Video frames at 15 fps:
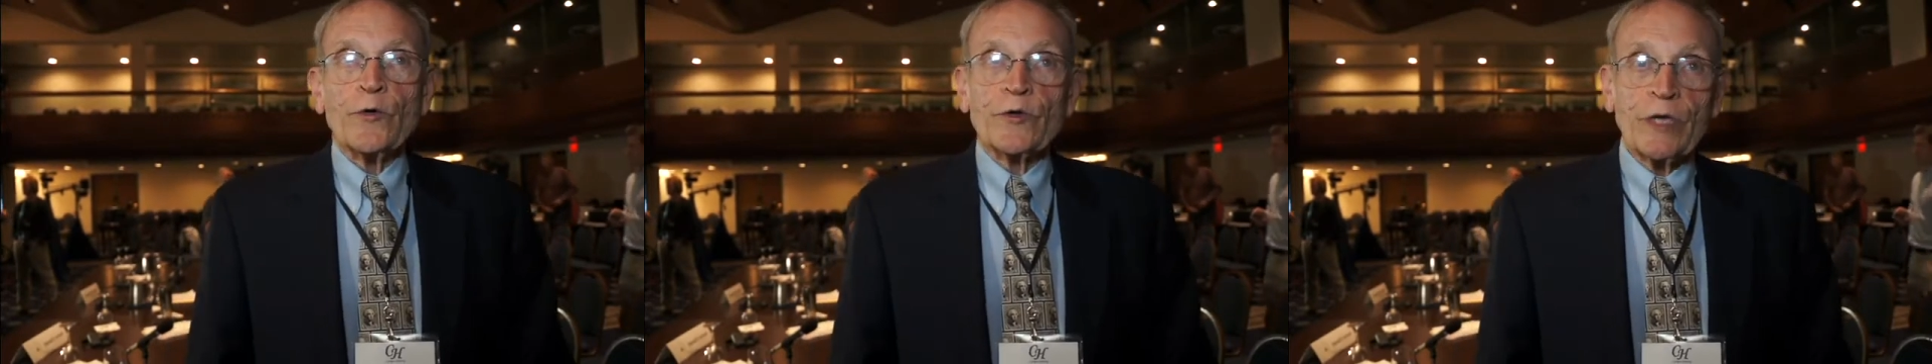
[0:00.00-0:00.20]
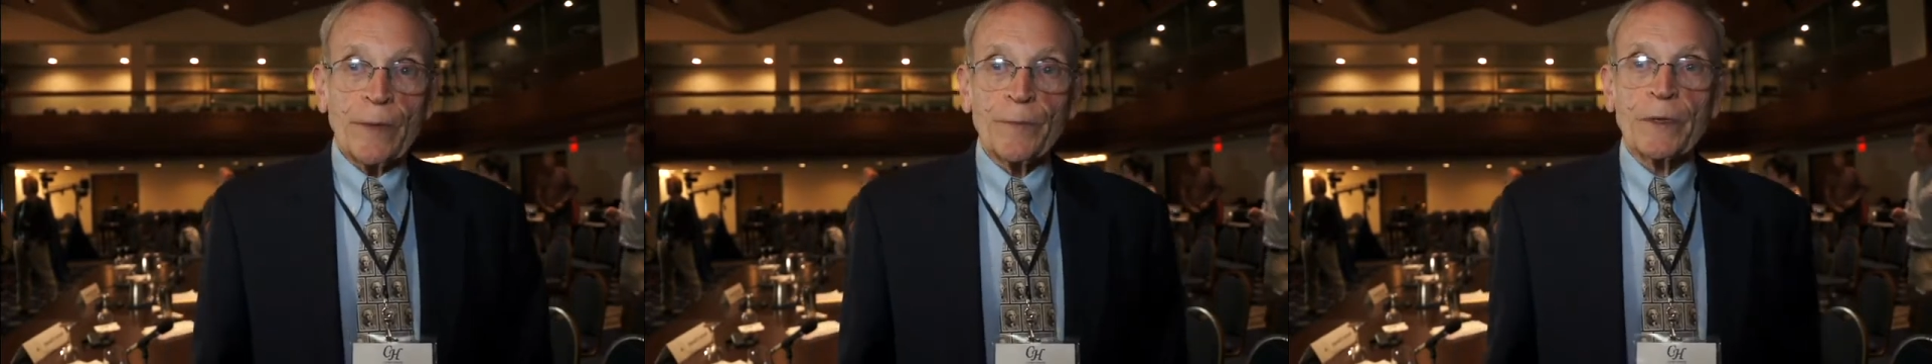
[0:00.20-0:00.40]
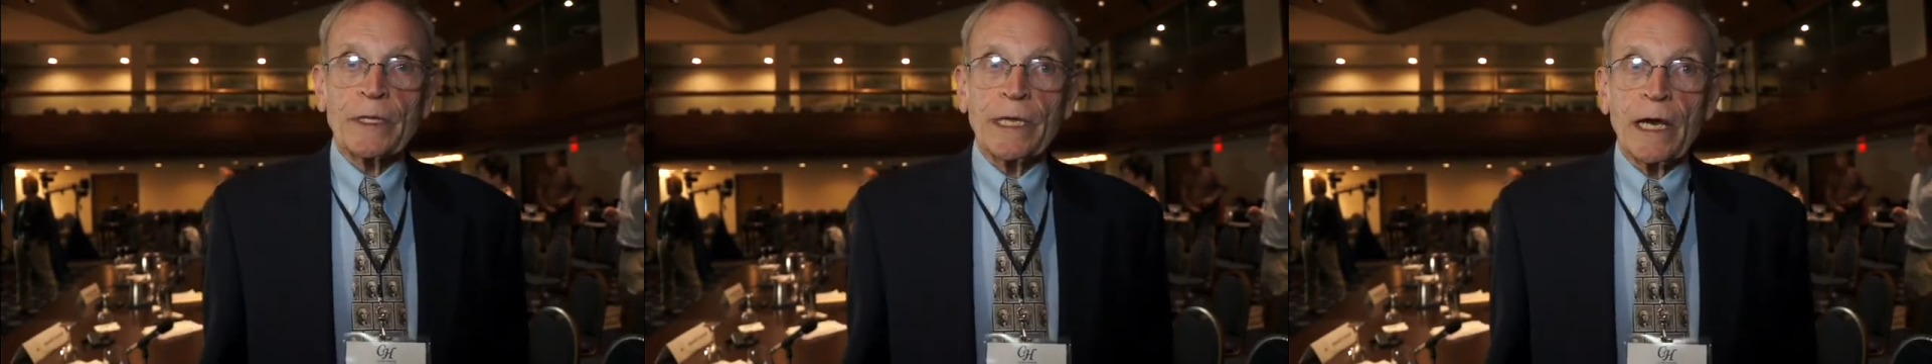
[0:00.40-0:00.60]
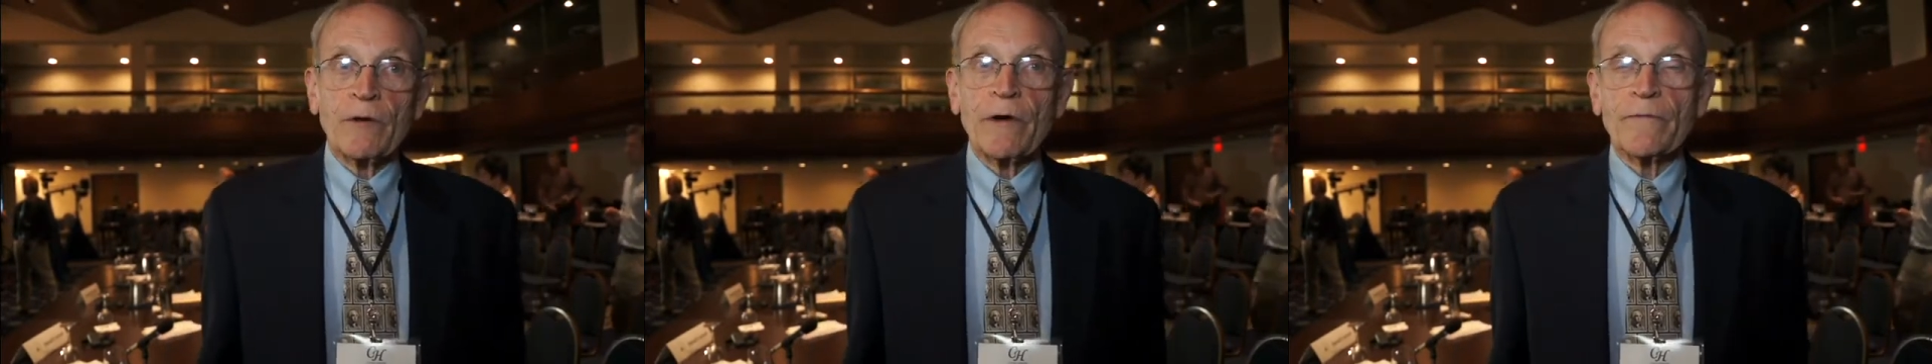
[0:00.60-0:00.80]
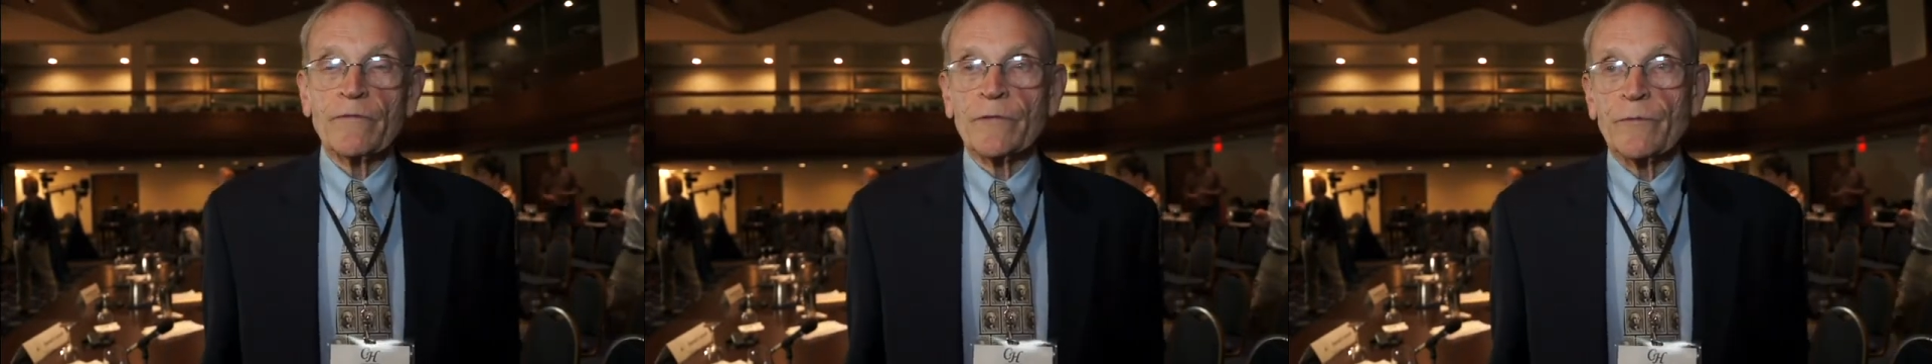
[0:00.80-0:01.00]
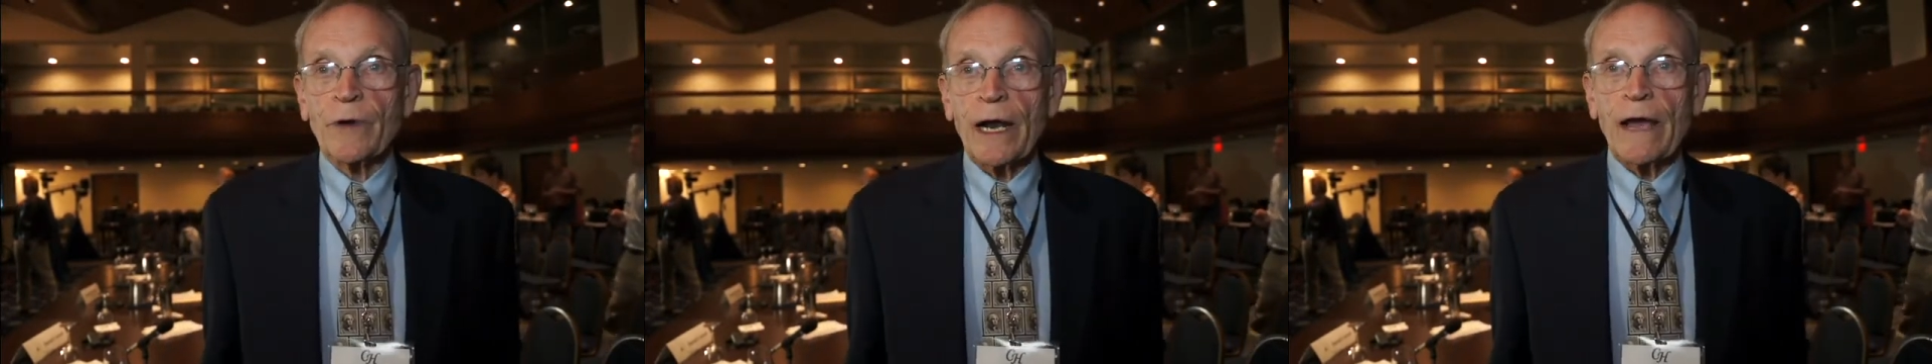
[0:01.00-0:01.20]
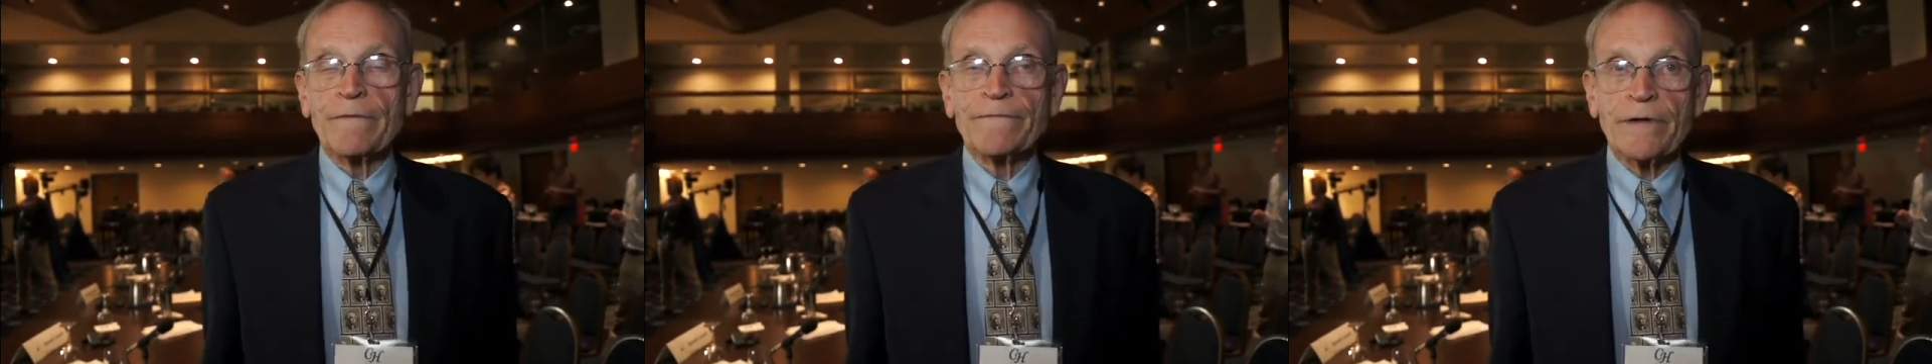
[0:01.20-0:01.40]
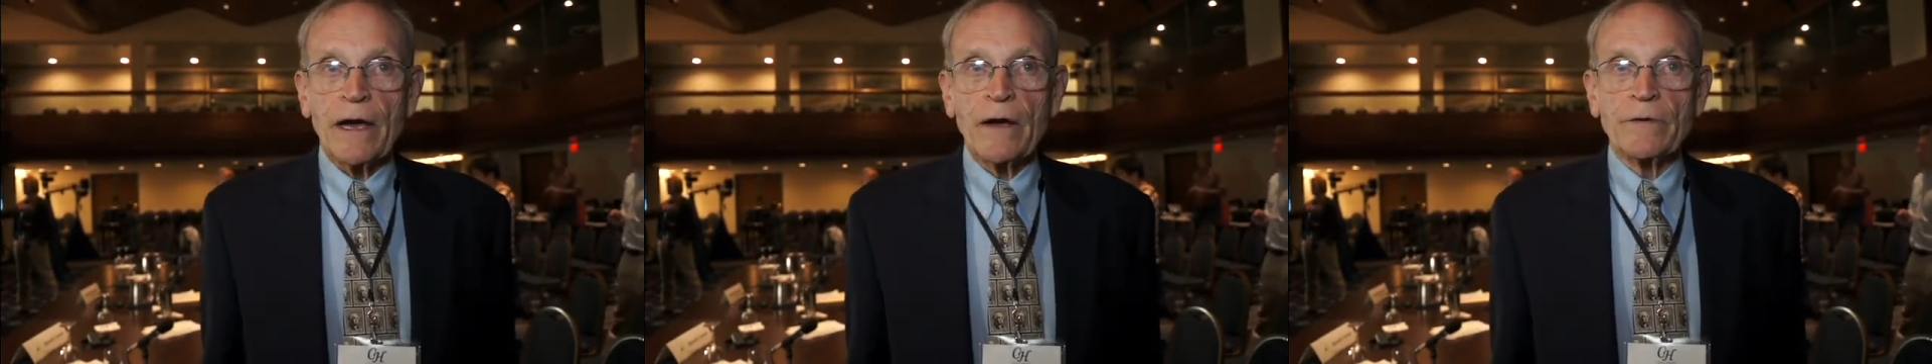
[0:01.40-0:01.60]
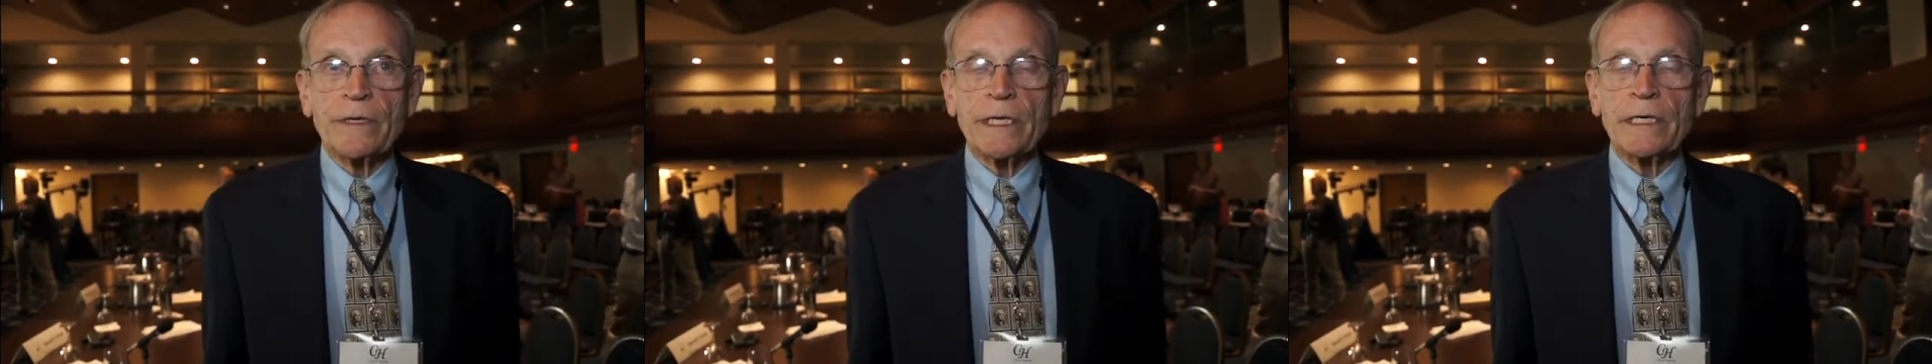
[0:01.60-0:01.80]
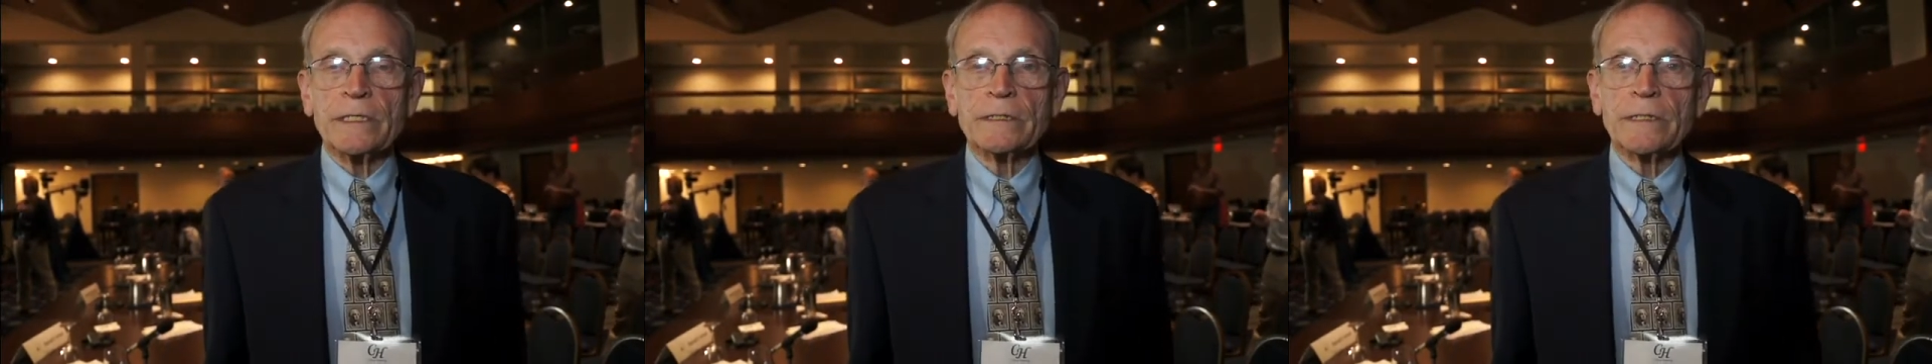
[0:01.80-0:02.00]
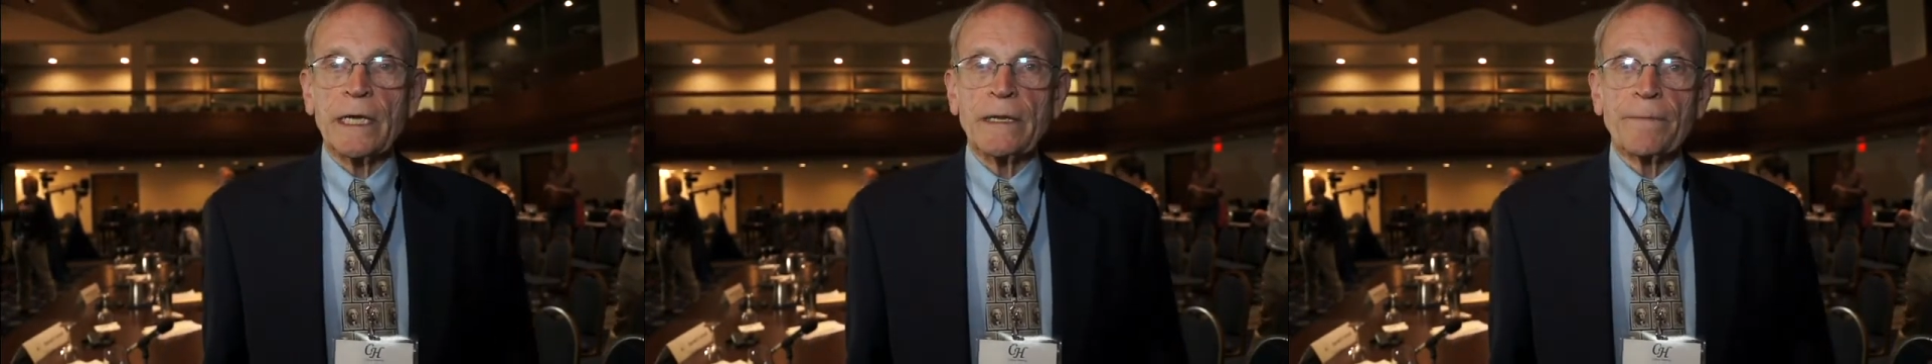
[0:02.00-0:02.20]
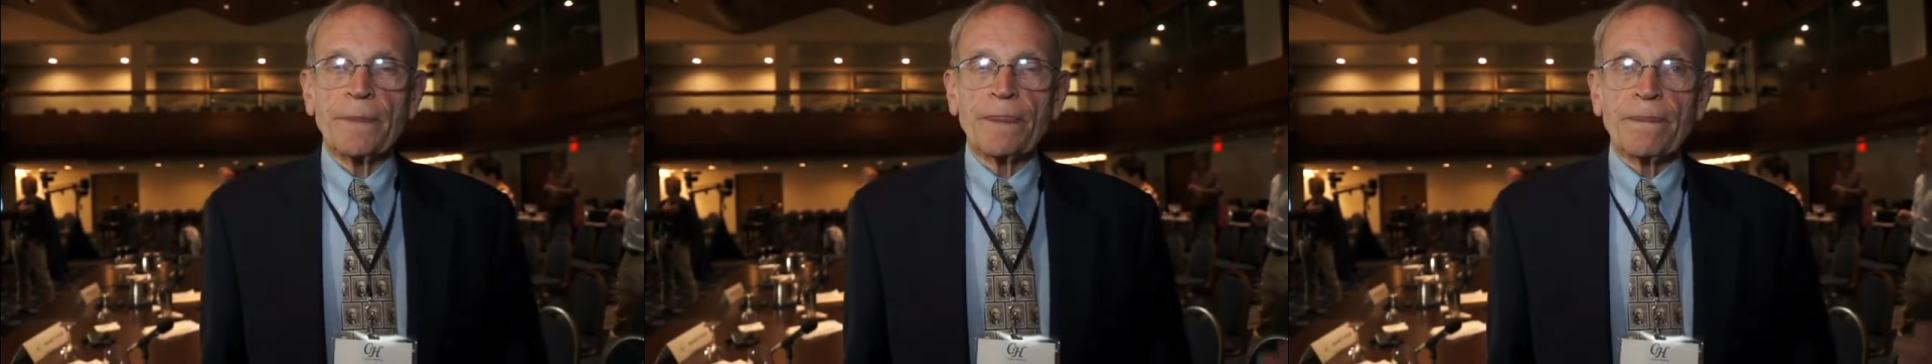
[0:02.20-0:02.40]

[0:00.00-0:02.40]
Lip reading: Typically, however, what I've found is that